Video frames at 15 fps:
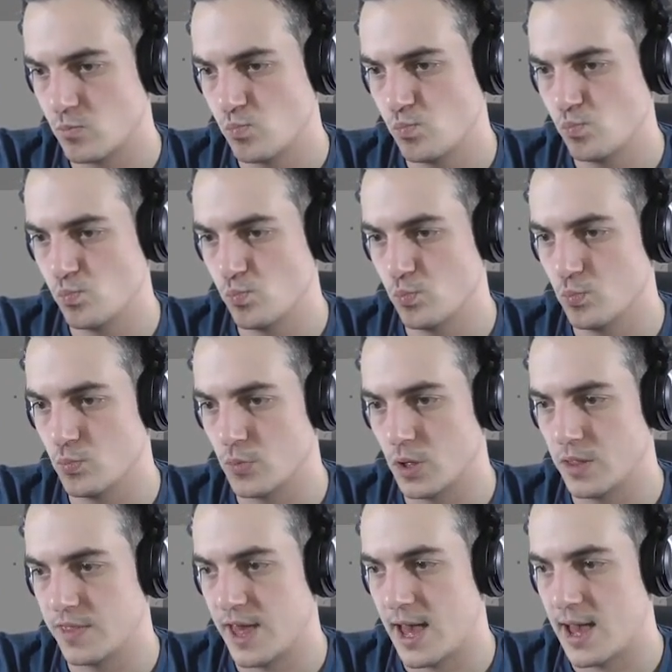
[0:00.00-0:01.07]
Hmm,
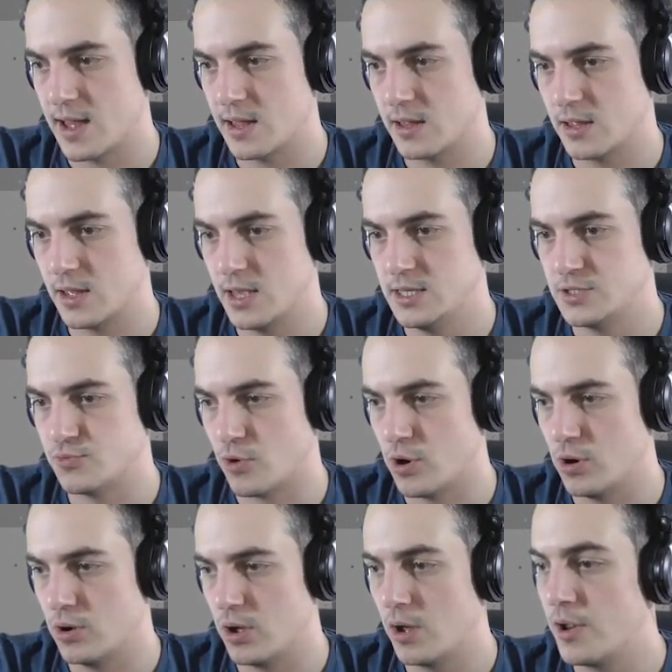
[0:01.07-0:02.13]
that is
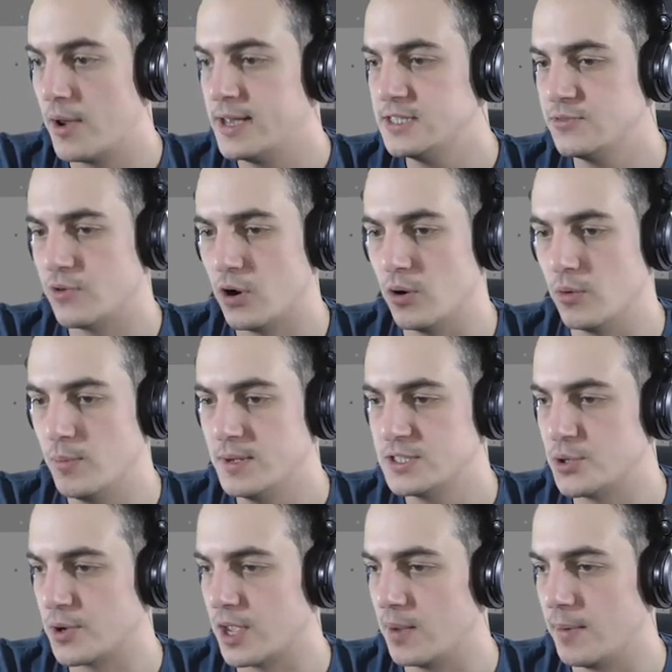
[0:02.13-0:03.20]
wrong. Oh no, it isn't wrong. What am I
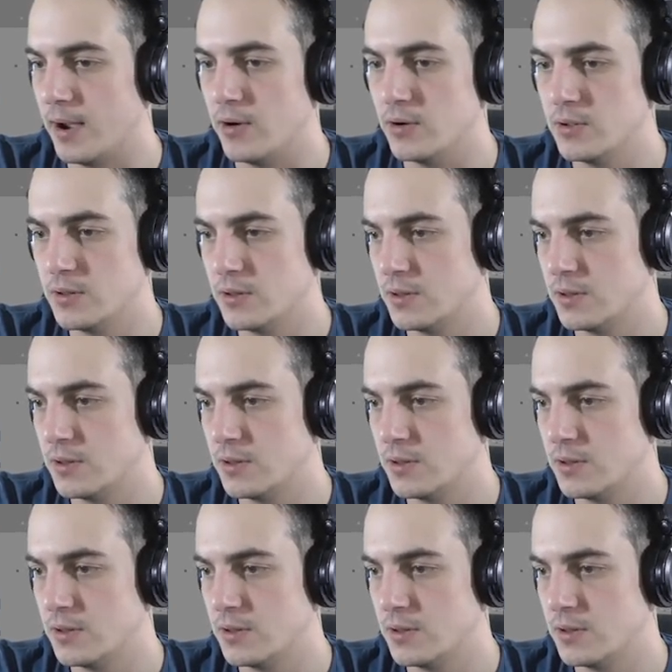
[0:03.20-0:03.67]
talking about?